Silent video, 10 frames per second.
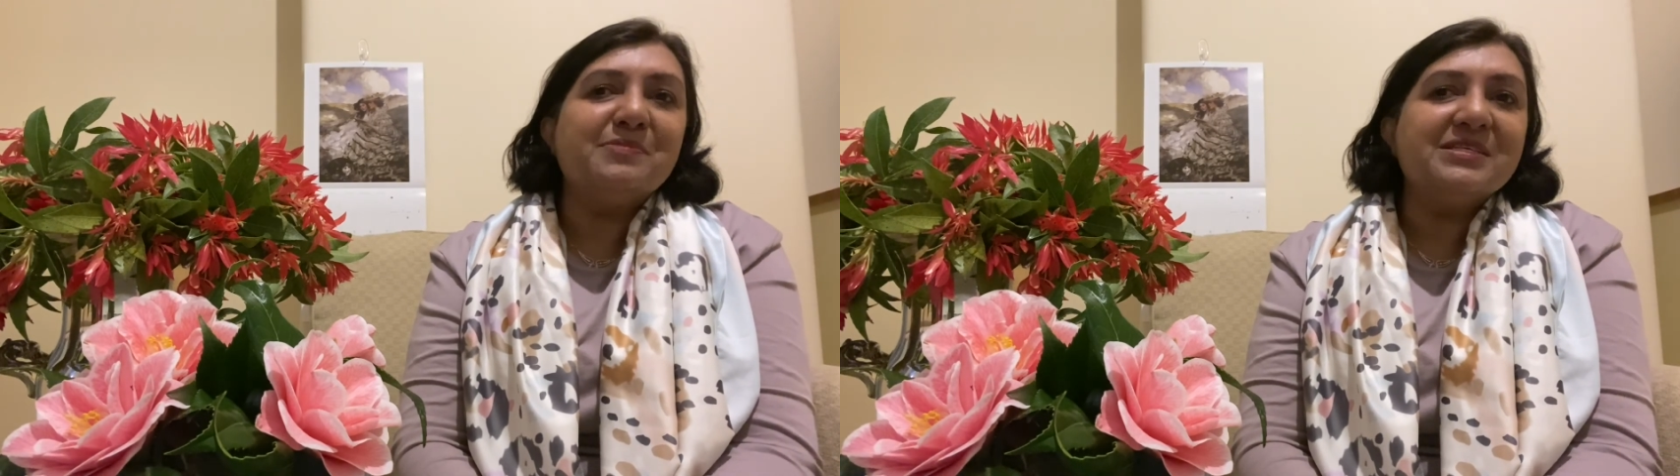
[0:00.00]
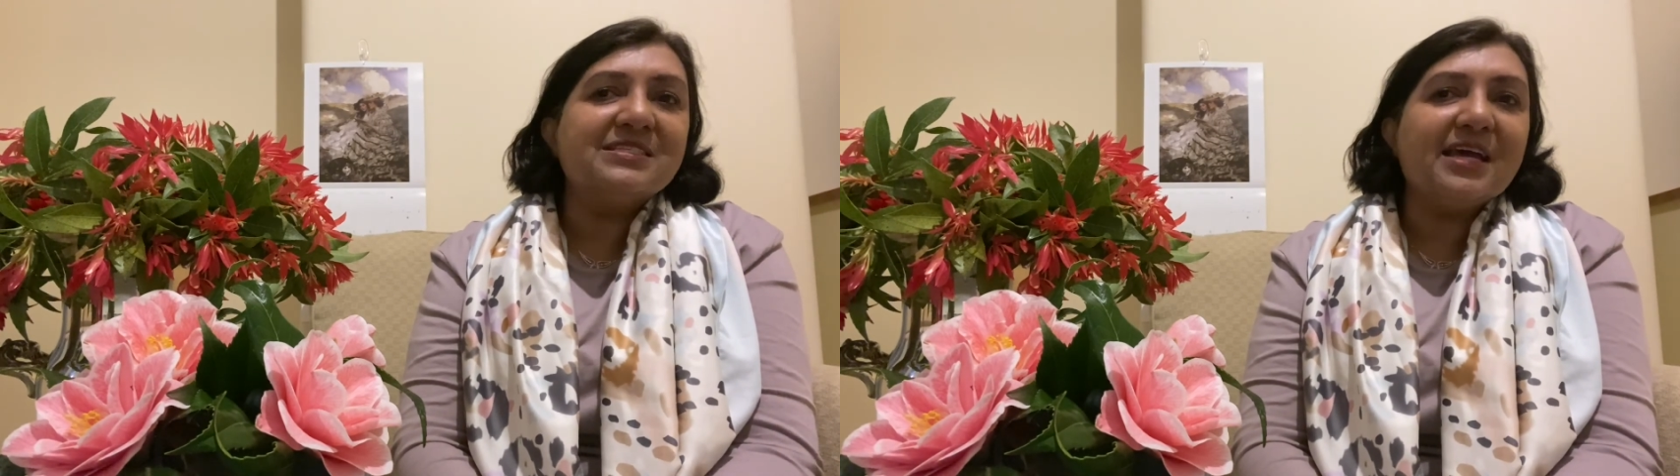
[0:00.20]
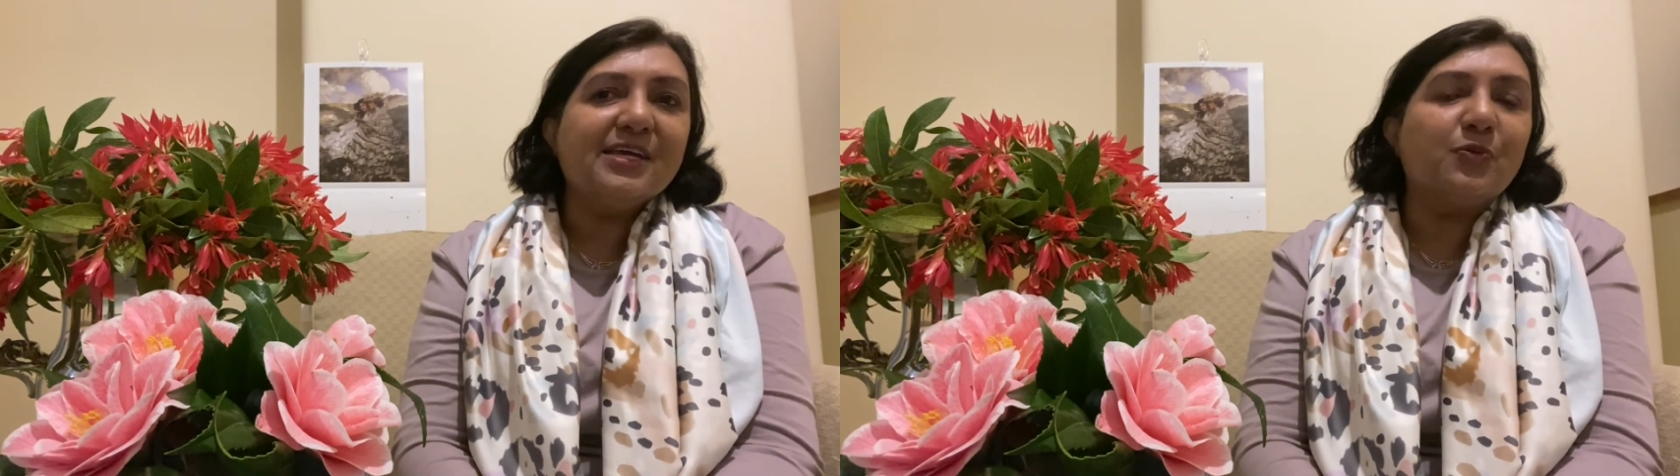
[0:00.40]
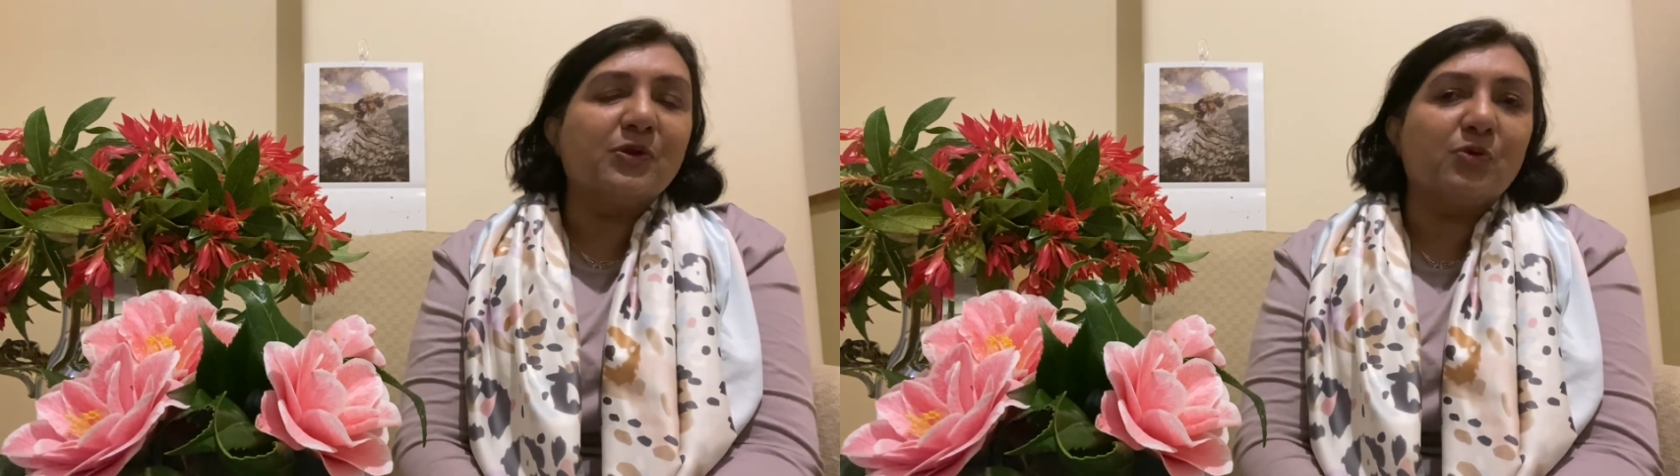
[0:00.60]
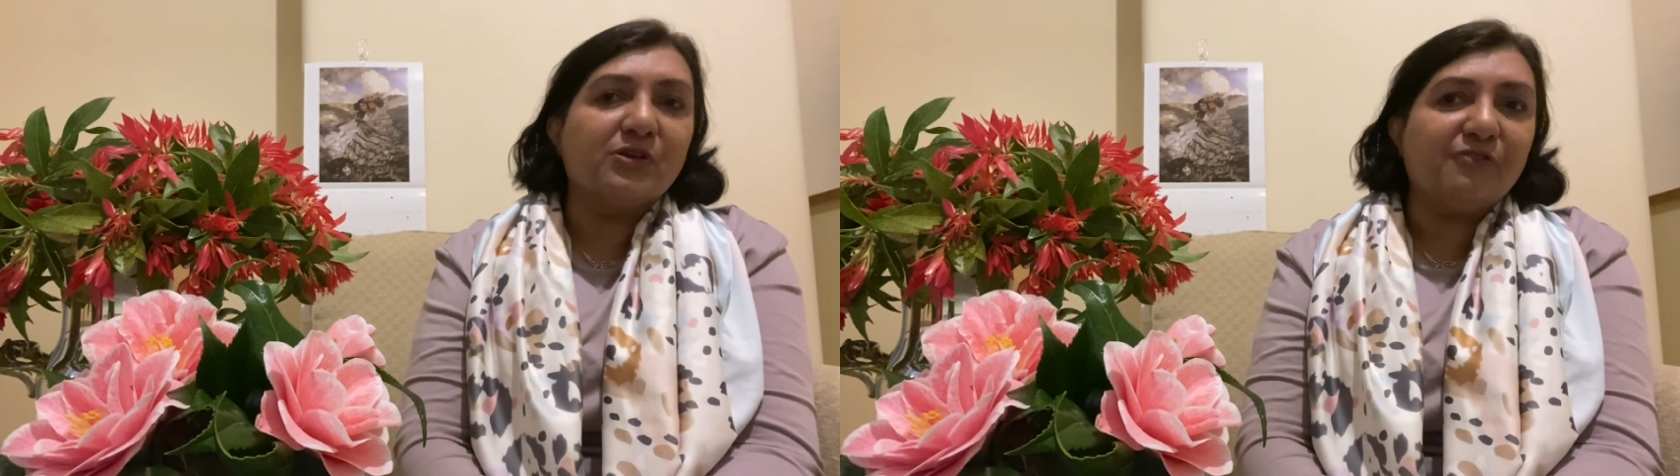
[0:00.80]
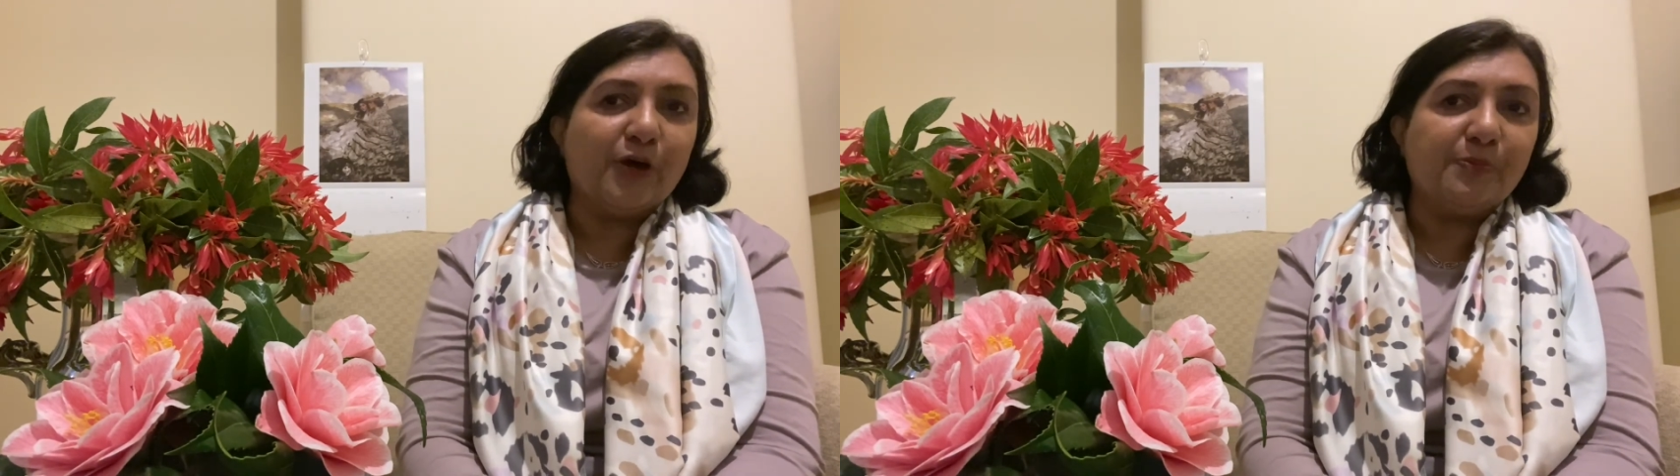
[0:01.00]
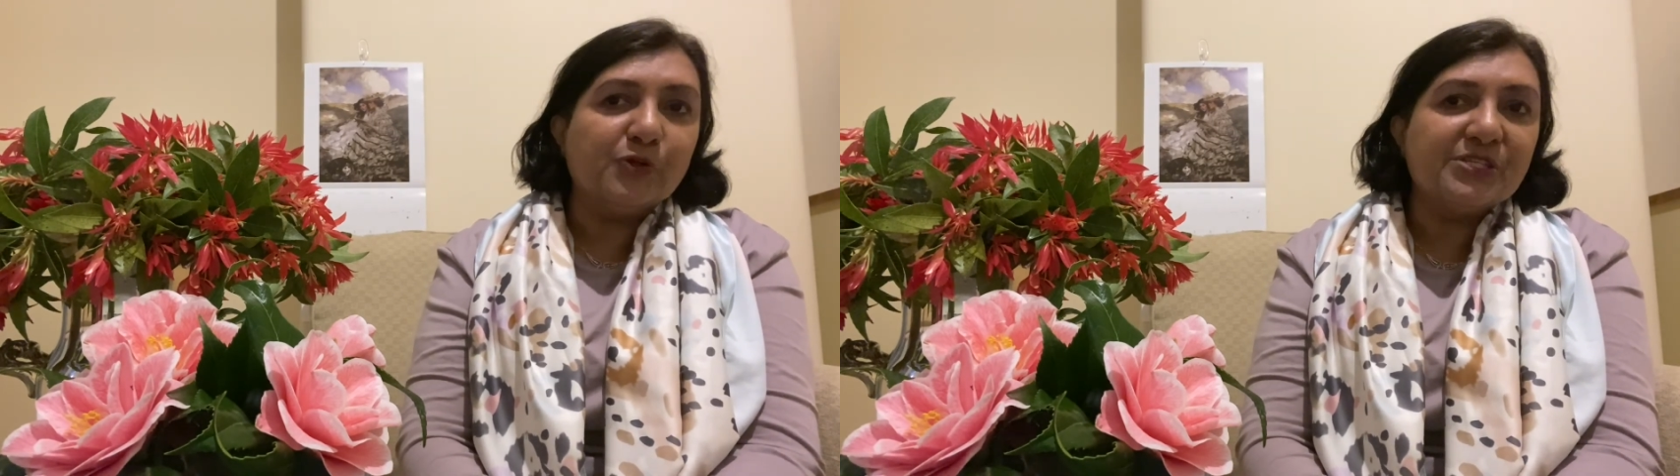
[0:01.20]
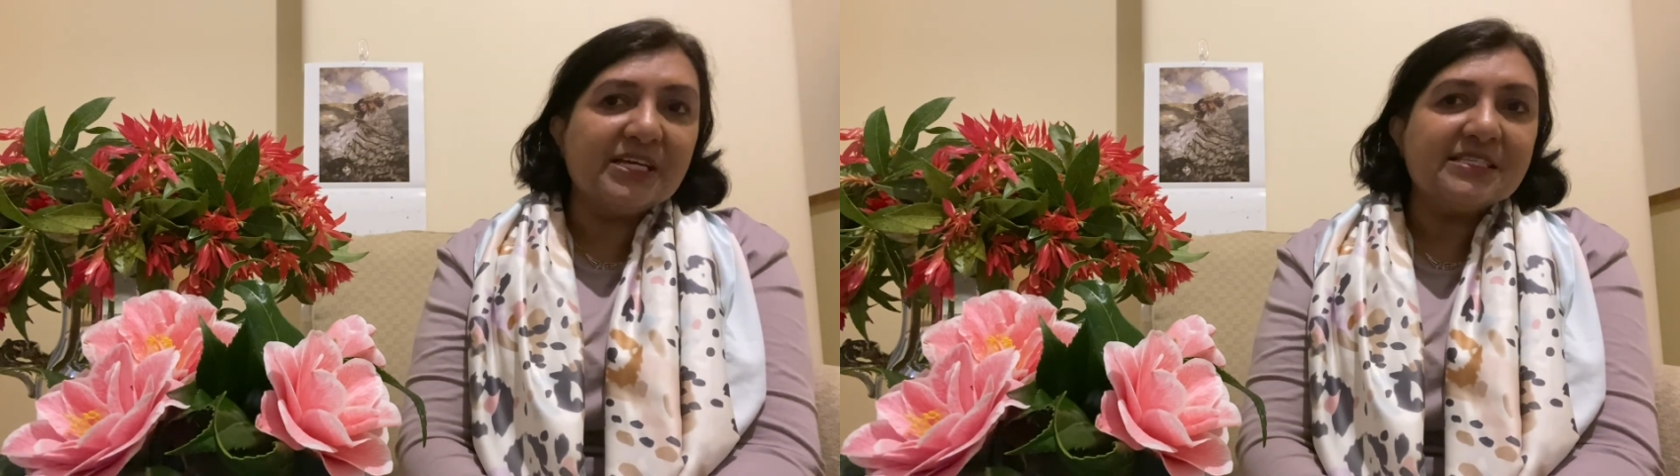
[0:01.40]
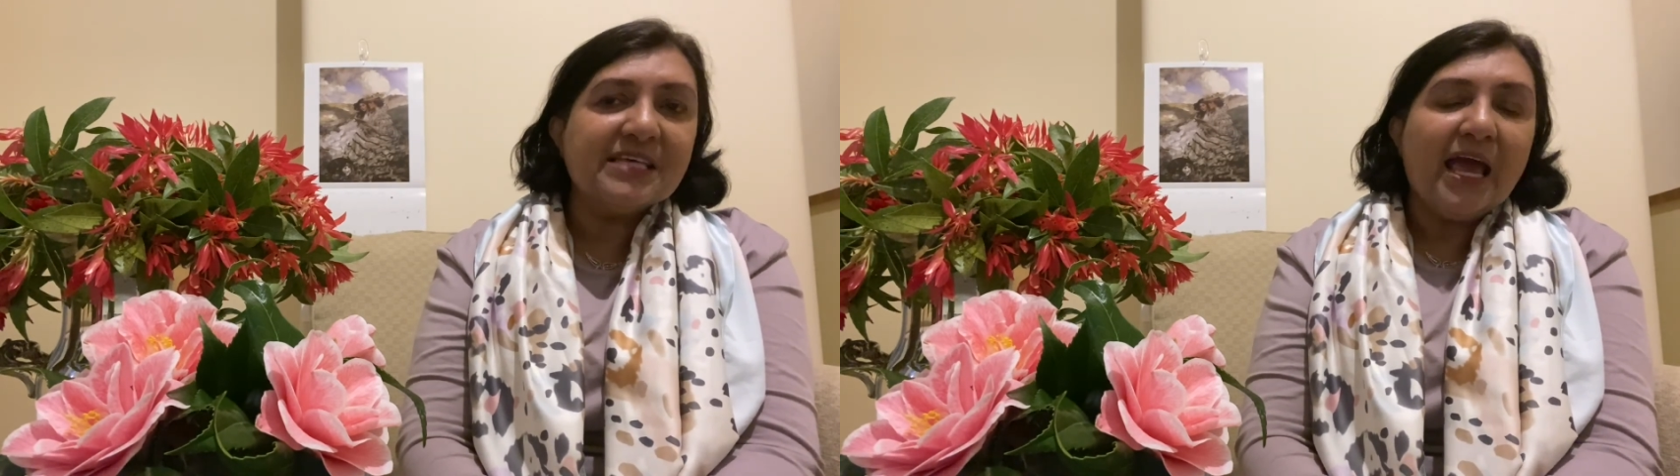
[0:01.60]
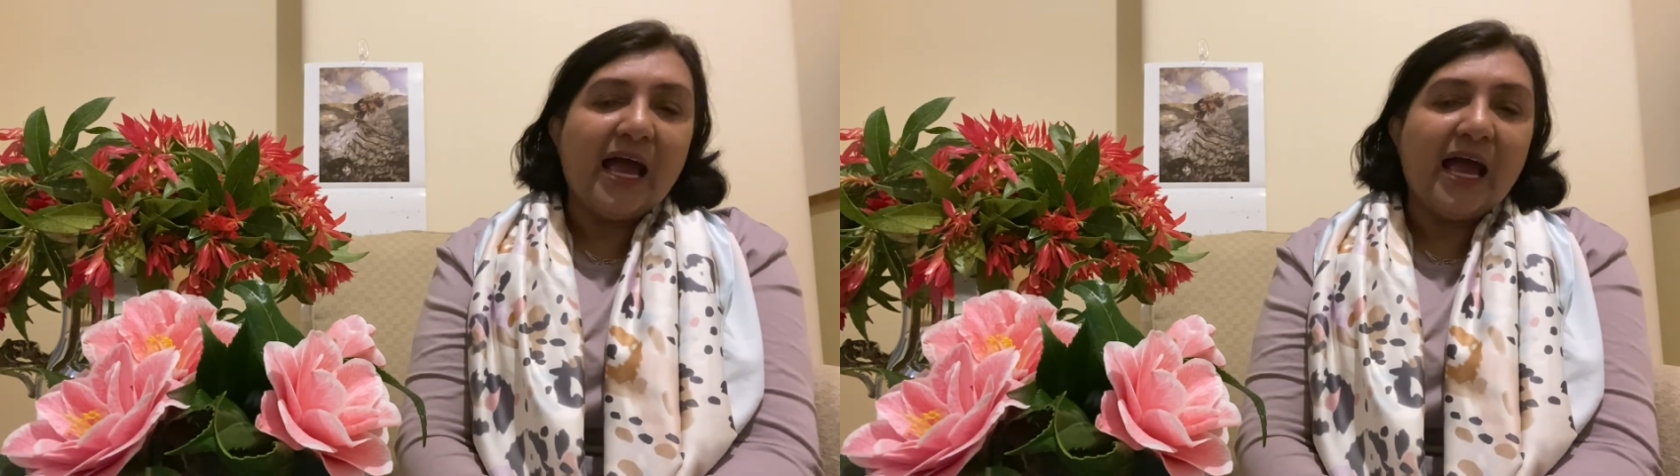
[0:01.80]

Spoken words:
mistake with one of her puddings,